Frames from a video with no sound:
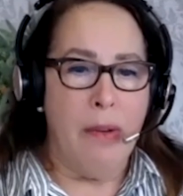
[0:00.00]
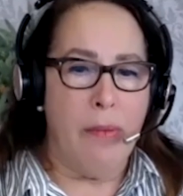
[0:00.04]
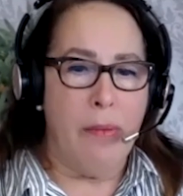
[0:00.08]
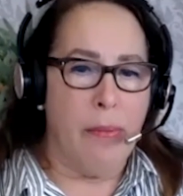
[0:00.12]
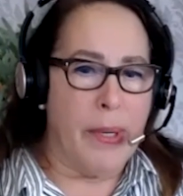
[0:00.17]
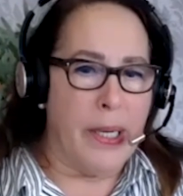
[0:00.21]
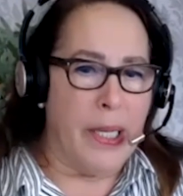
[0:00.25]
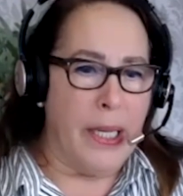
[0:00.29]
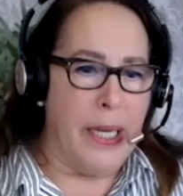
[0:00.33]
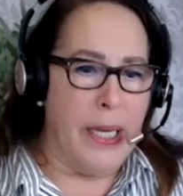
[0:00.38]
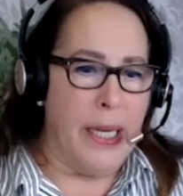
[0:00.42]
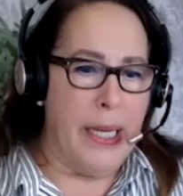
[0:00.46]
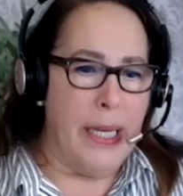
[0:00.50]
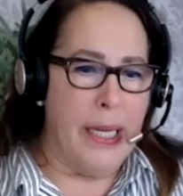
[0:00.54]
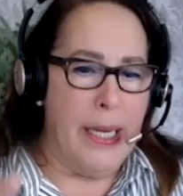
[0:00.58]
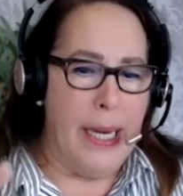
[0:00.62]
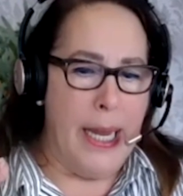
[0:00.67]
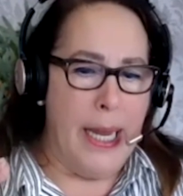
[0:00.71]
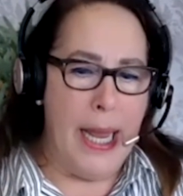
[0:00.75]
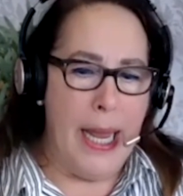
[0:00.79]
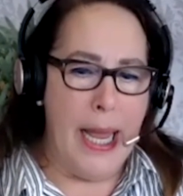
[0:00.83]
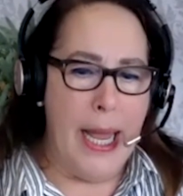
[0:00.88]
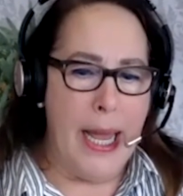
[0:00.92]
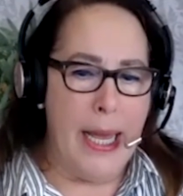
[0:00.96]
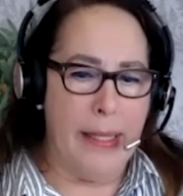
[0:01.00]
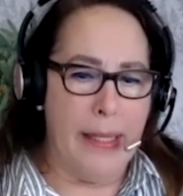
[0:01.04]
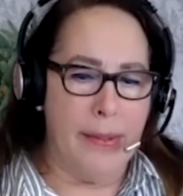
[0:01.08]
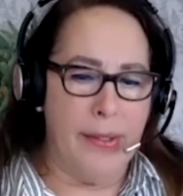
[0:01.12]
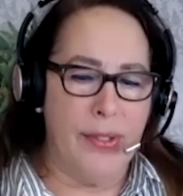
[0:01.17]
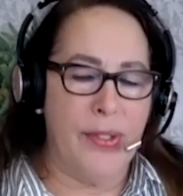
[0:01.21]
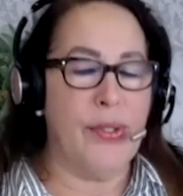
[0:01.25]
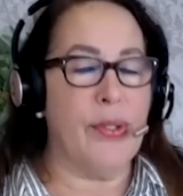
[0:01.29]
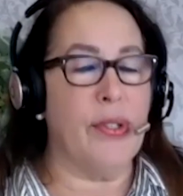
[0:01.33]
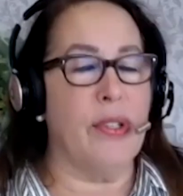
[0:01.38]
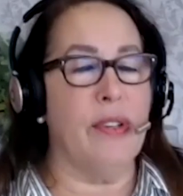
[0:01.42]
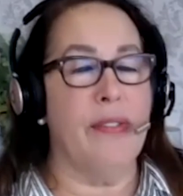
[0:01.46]
really
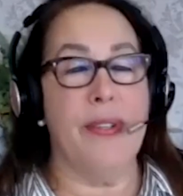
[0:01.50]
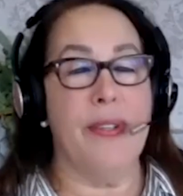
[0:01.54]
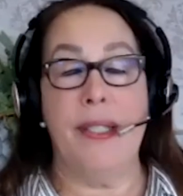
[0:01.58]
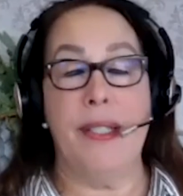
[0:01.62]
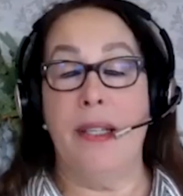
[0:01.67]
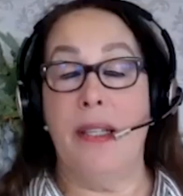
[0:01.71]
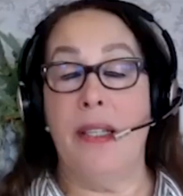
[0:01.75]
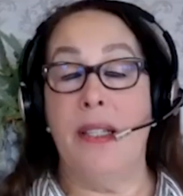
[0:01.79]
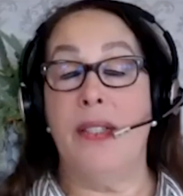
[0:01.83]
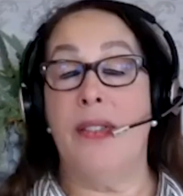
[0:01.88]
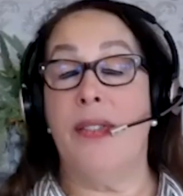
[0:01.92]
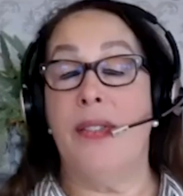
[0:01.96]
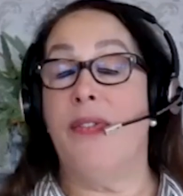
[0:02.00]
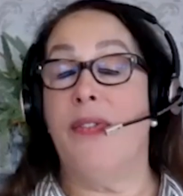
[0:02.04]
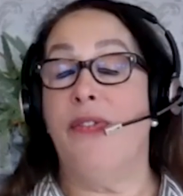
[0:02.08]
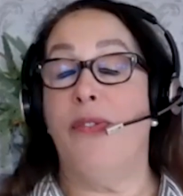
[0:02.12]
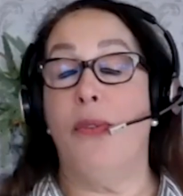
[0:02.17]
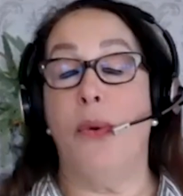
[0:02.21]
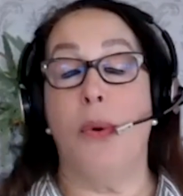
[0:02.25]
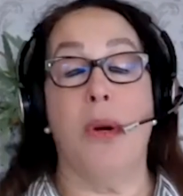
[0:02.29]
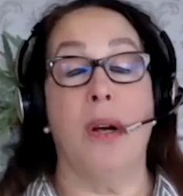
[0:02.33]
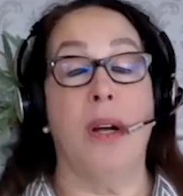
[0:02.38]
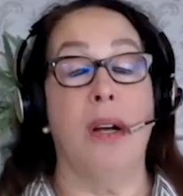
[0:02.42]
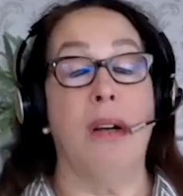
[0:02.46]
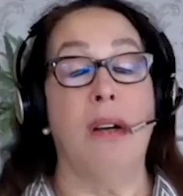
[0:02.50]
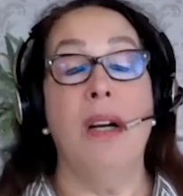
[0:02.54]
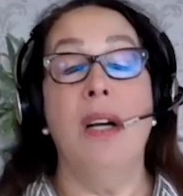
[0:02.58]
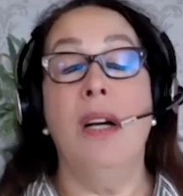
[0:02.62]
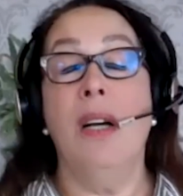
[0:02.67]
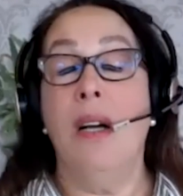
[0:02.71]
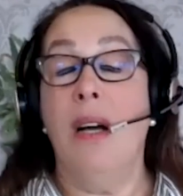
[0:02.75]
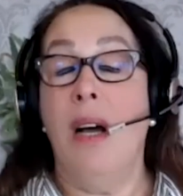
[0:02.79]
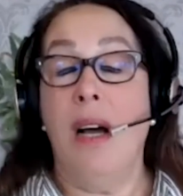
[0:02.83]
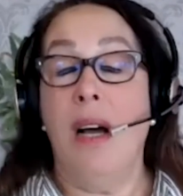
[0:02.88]
enhanced services for